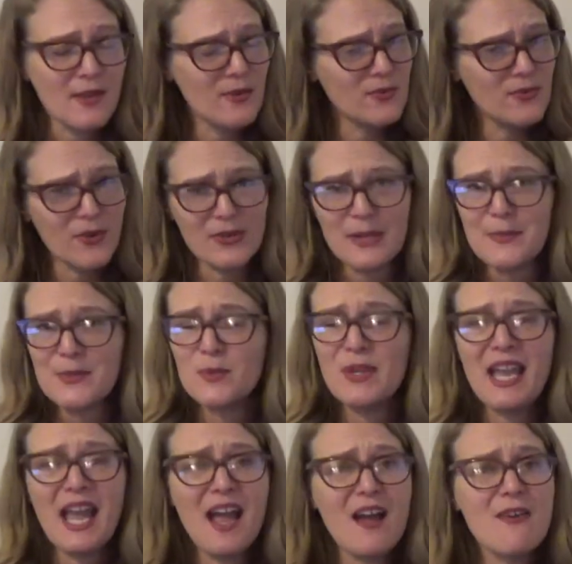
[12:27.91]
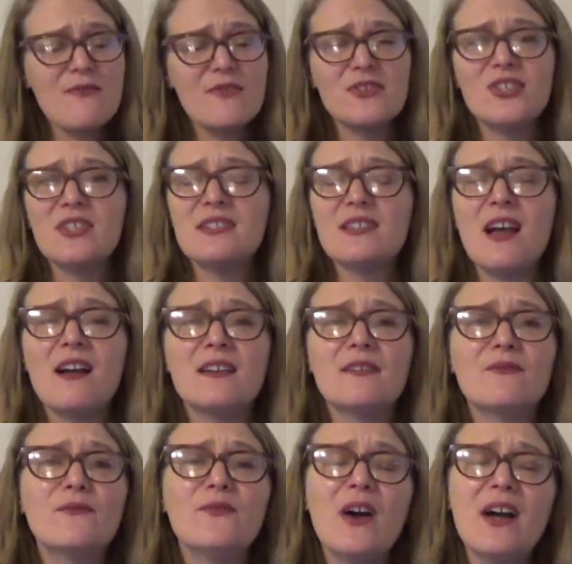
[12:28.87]
grown-ups we have just a
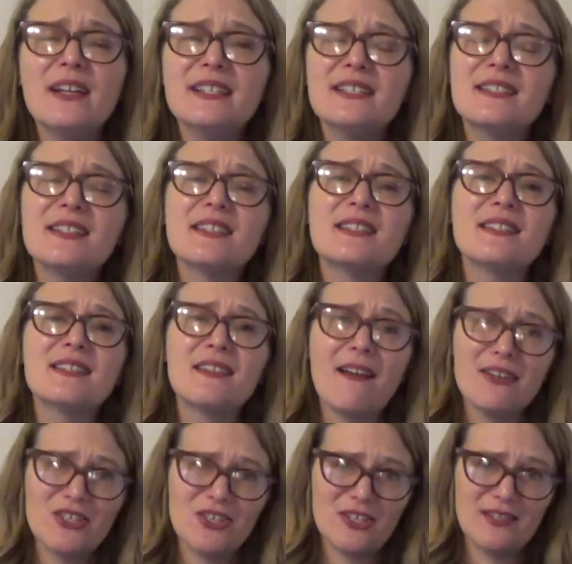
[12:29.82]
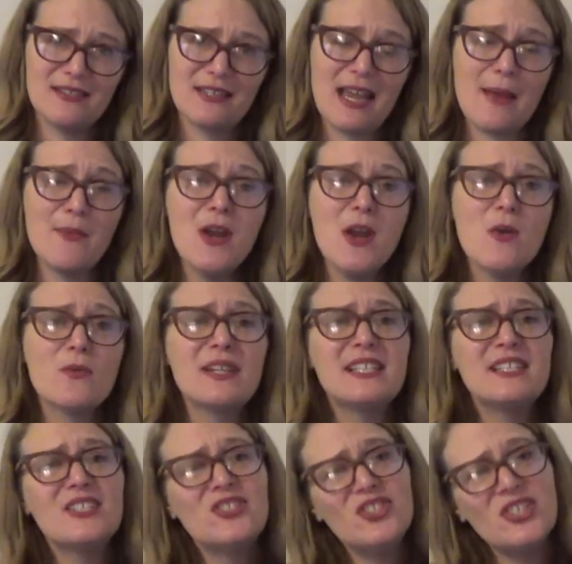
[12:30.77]
fun discussion time we
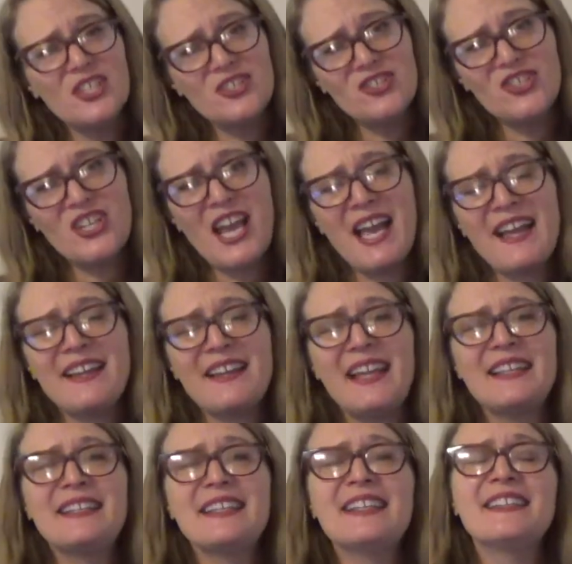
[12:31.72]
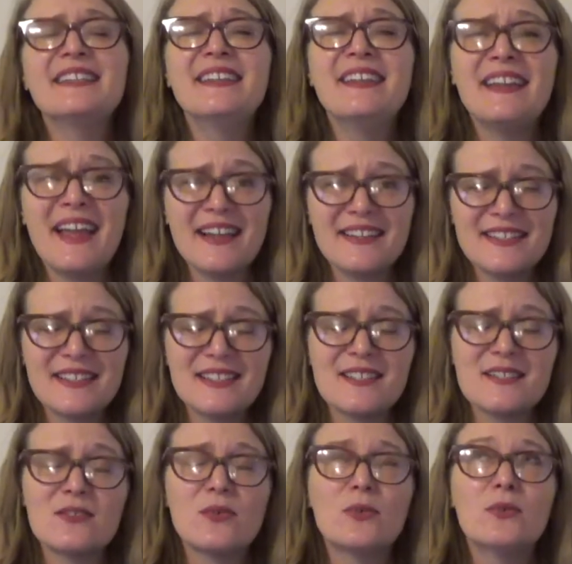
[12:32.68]
get to chit chat and connect
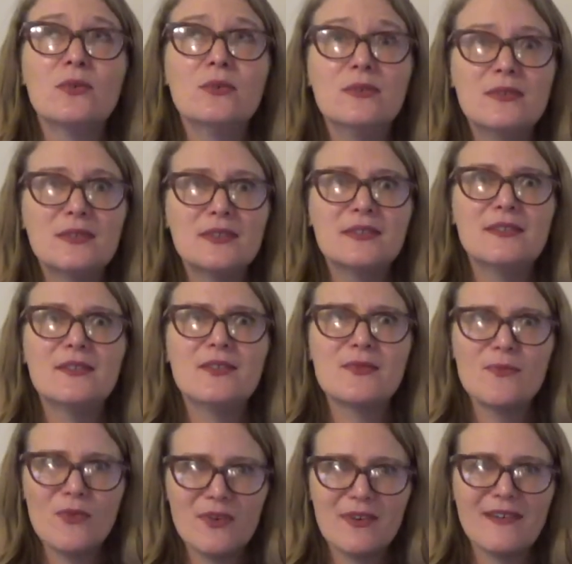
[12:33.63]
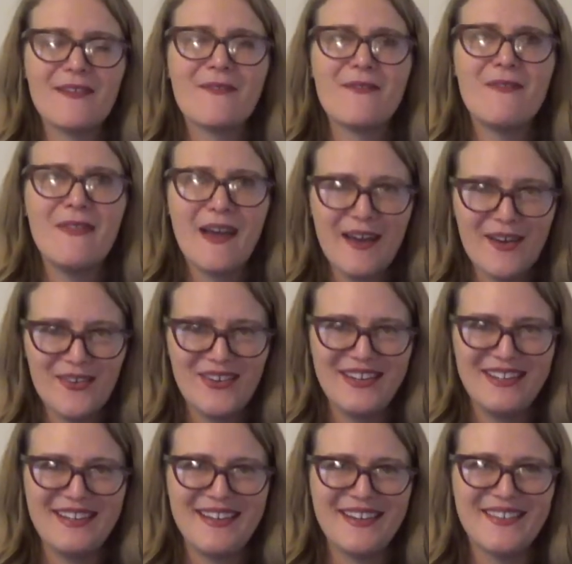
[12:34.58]
because who couldn't use more of that
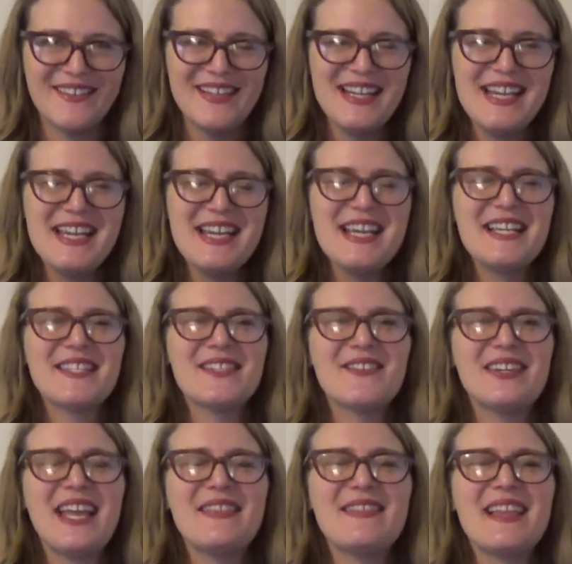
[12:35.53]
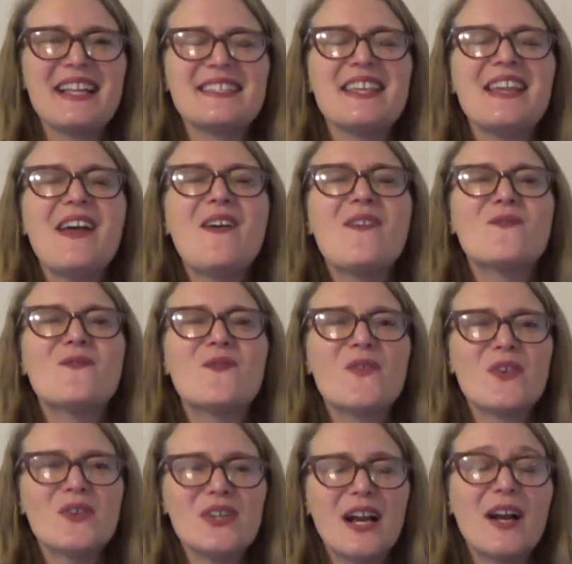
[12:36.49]
right now so again that's
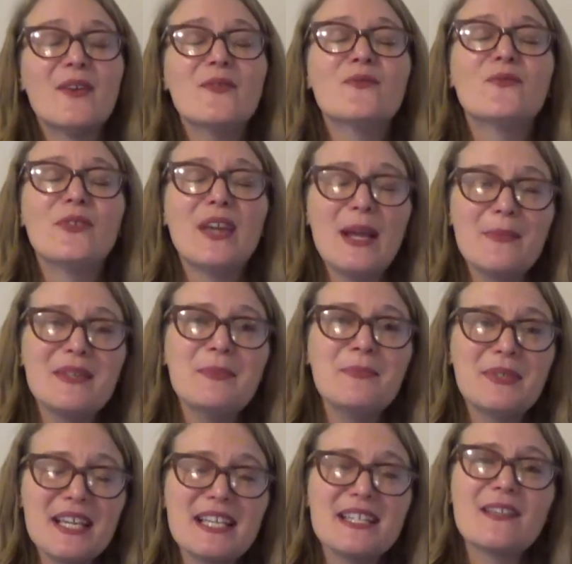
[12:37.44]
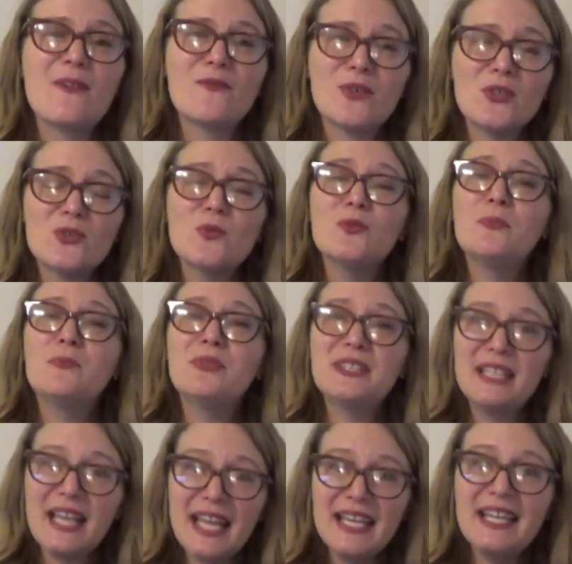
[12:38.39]
uh, family place virtual
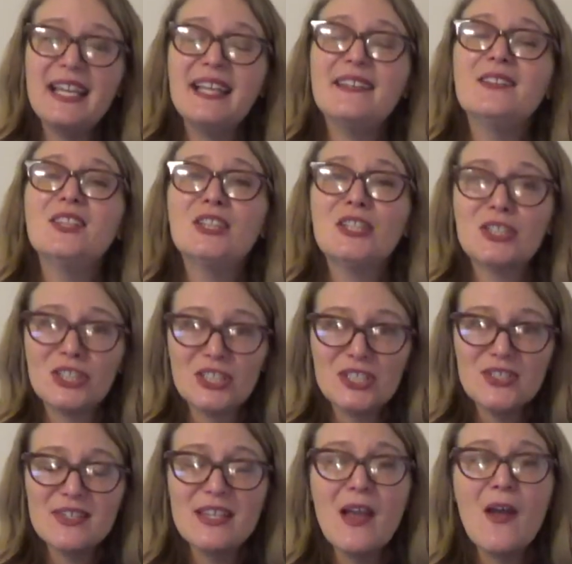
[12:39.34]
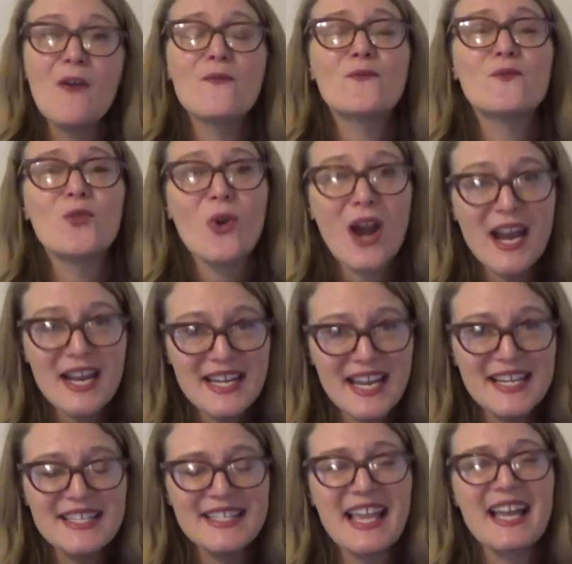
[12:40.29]
play and learns
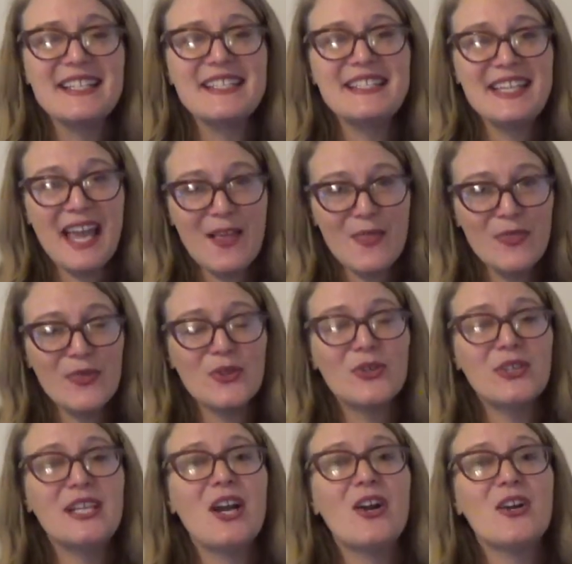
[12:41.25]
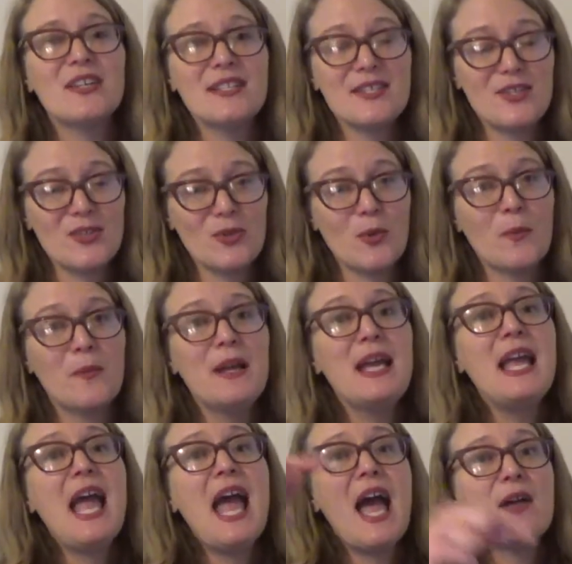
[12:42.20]
fridays at 10:30 on zoom
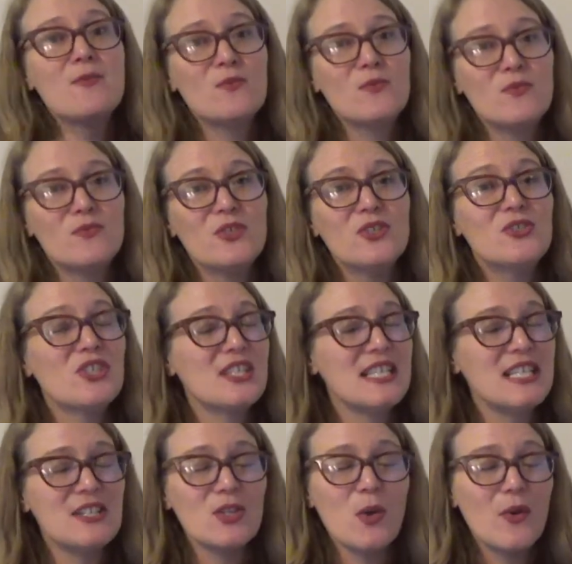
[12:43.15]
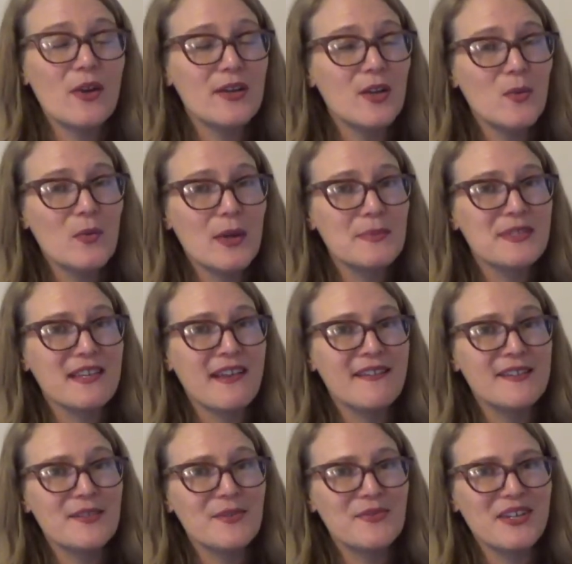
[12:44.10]
and you just need to go on our
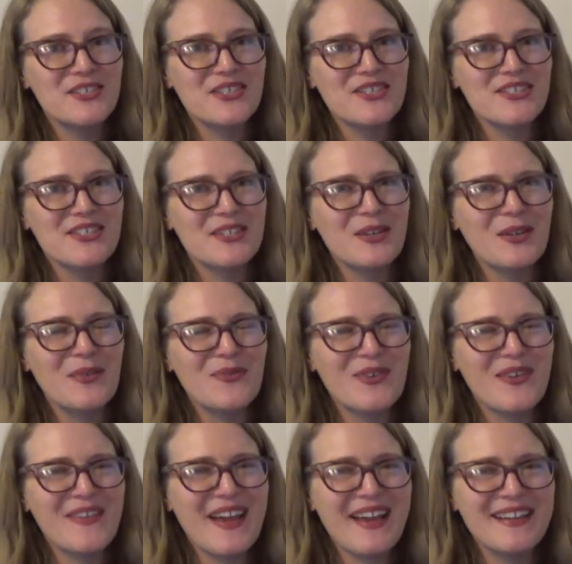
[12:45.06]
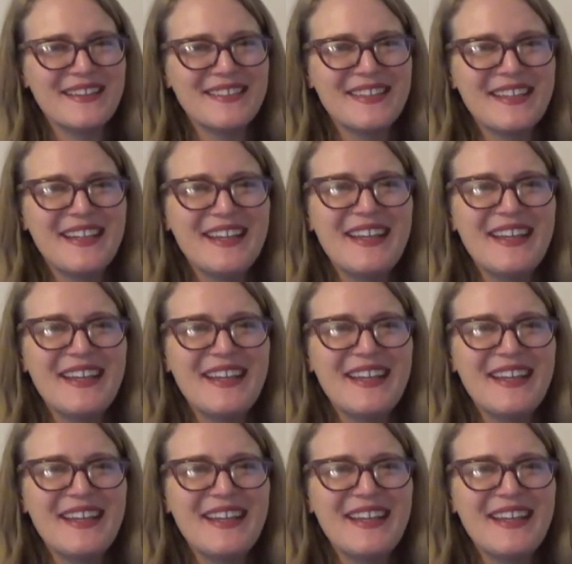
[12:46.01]
website to register for that